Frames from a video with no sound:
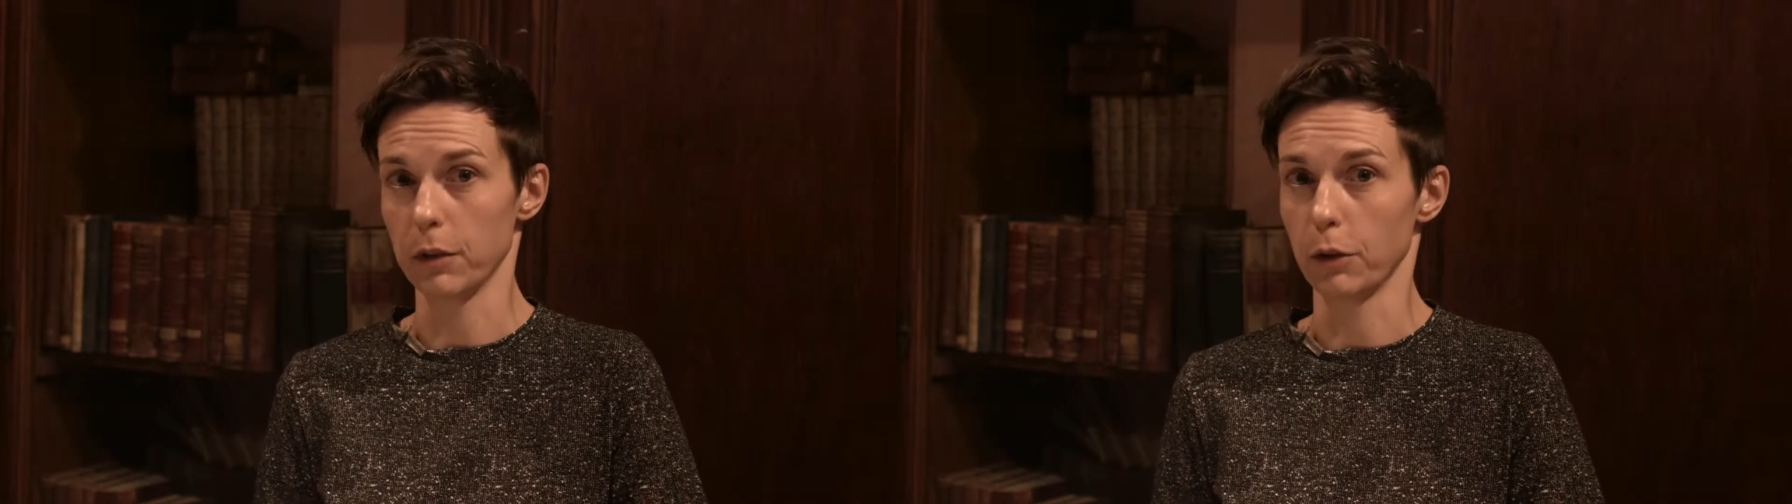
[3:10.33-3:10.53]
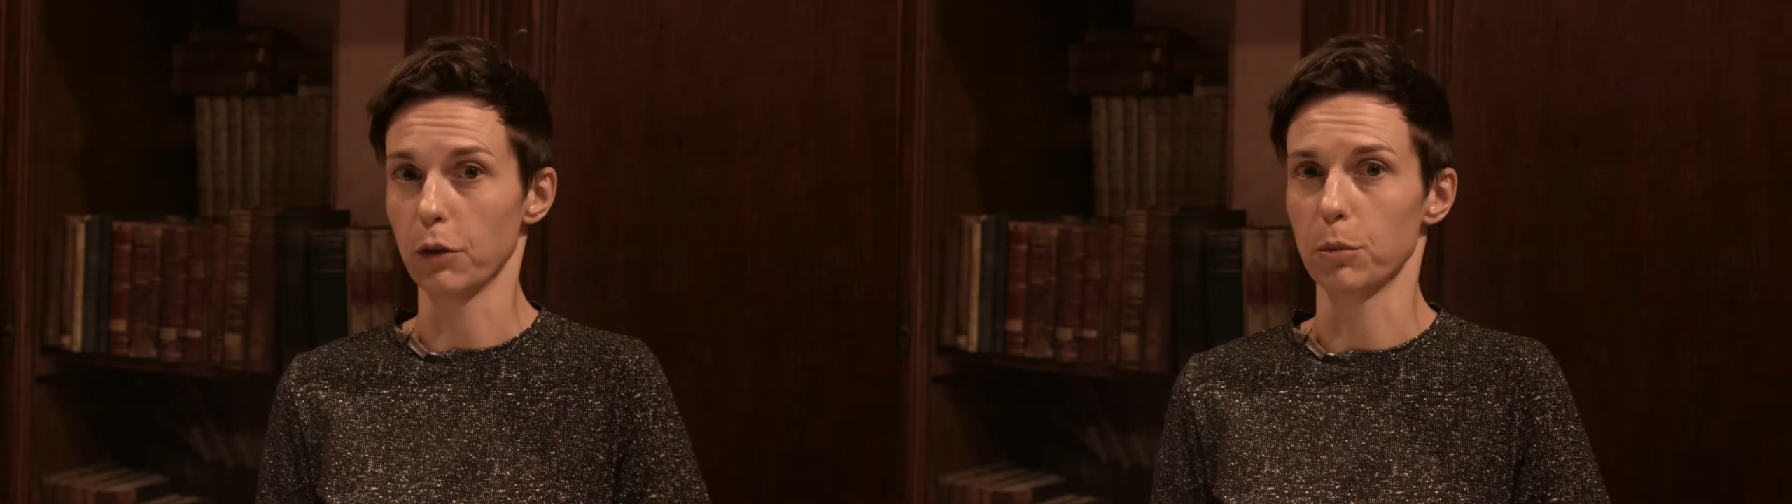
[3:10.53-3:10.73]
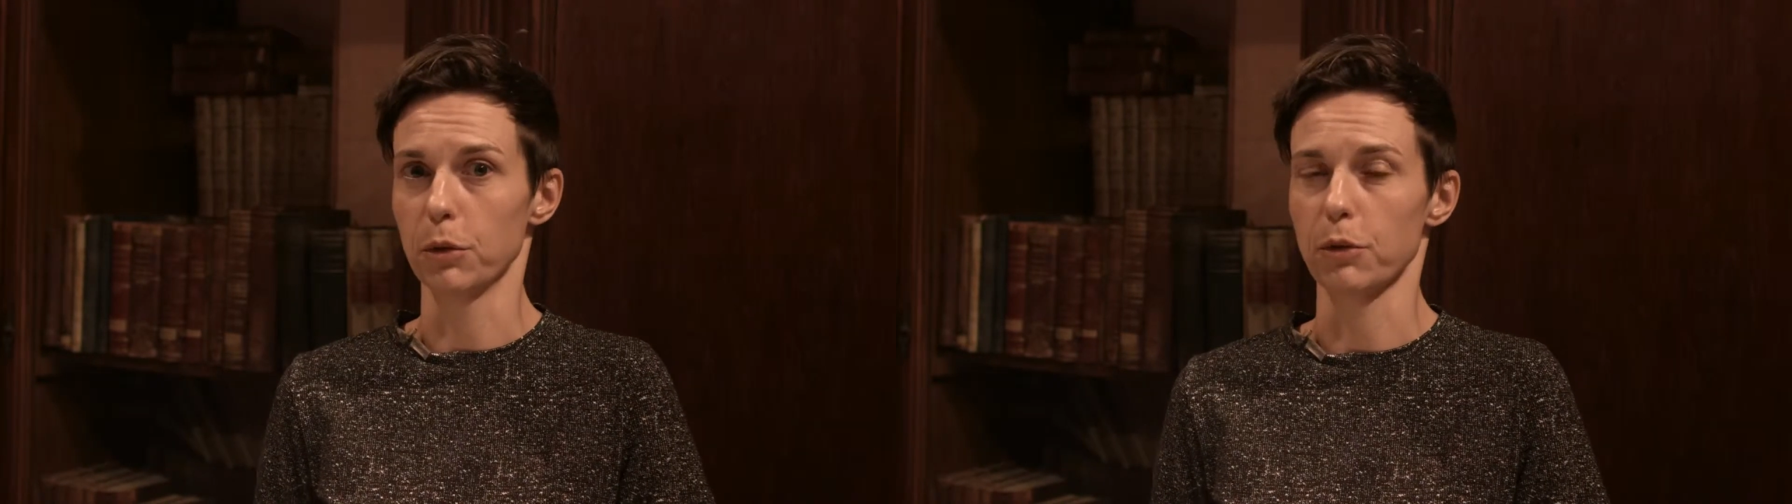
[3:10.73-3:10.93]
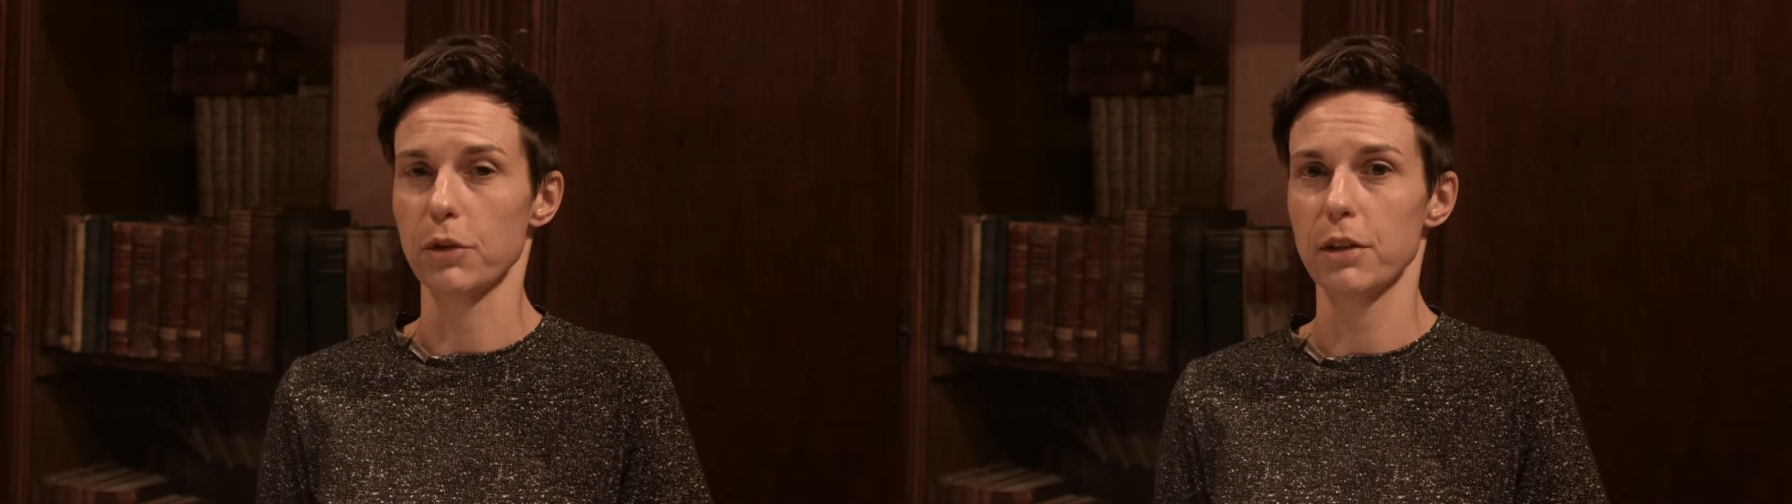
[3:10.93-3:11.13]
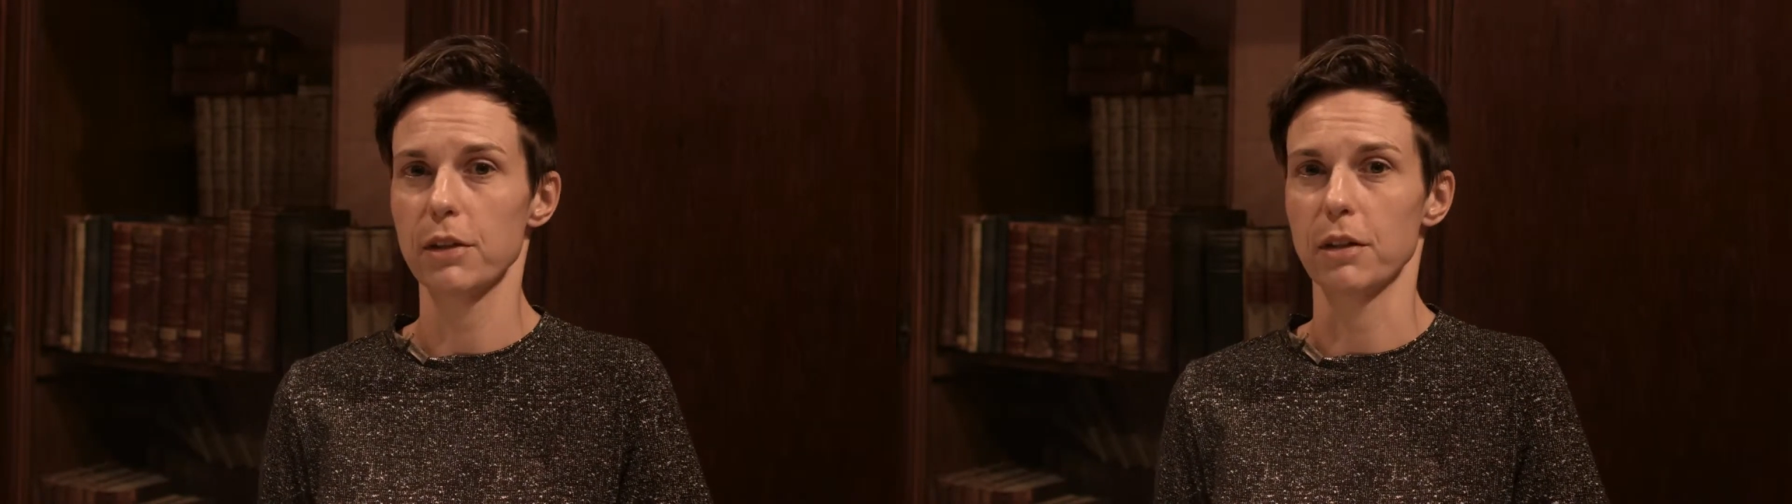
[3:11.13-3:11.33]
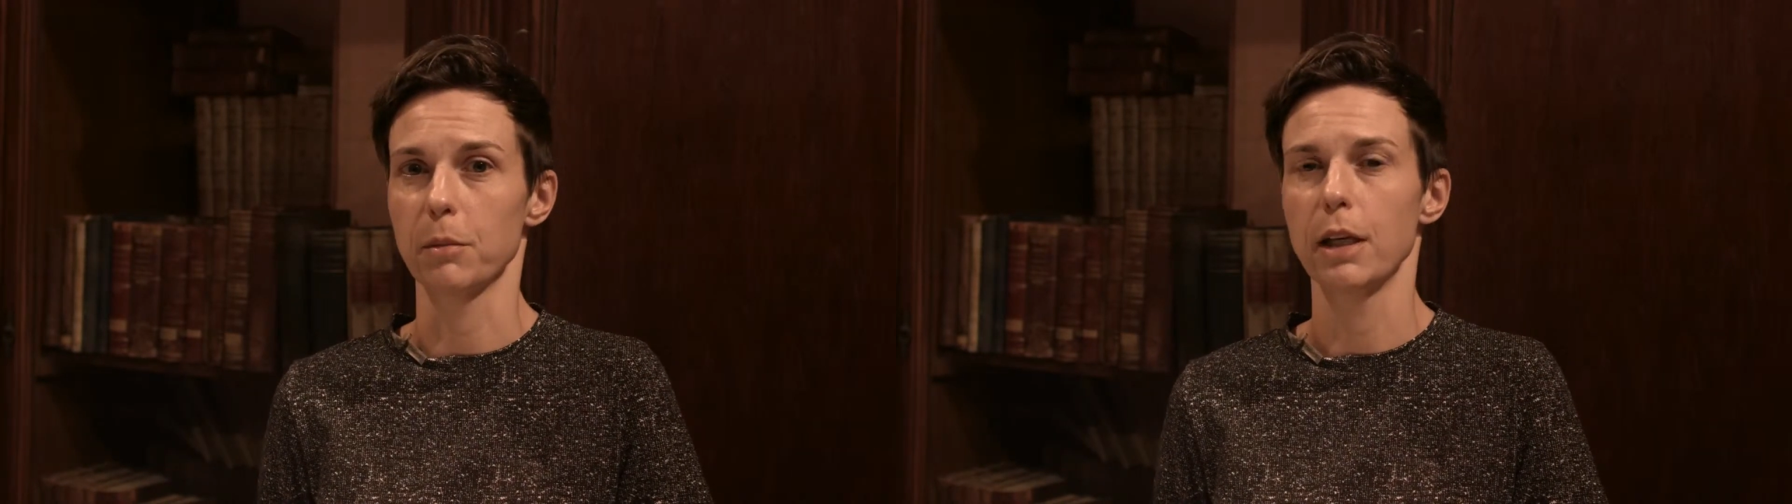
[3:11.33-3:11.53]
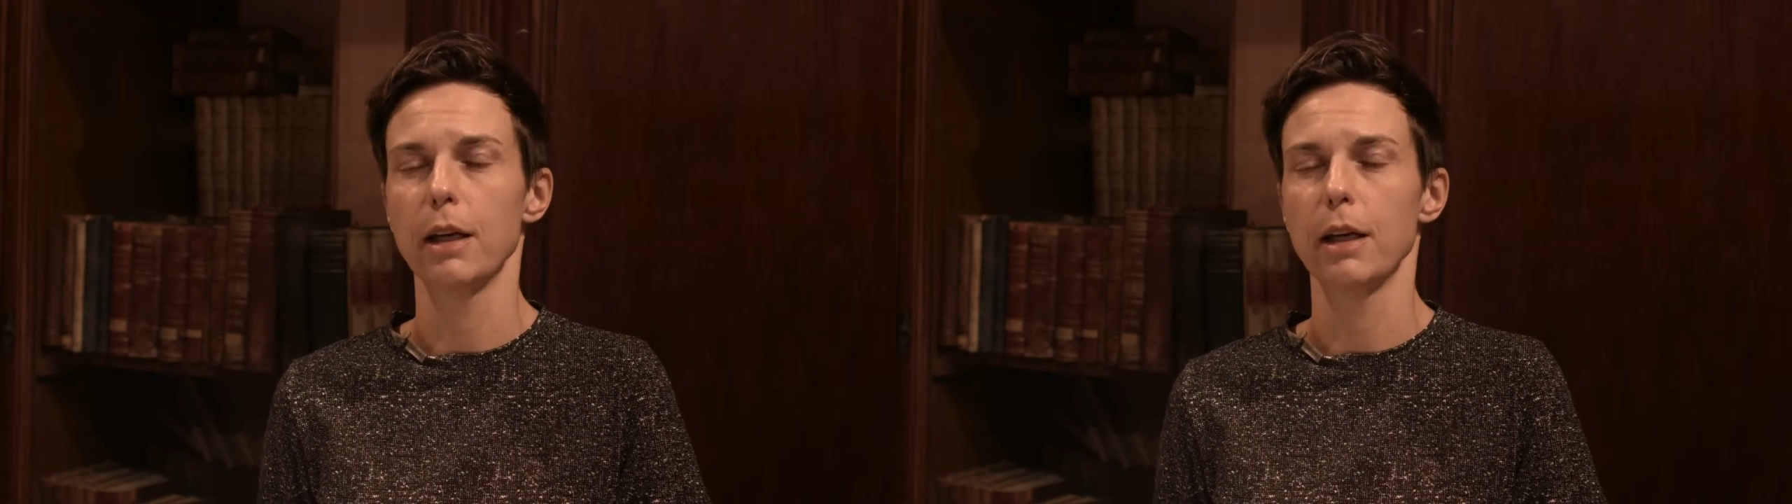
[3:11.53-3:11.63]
the locomotor system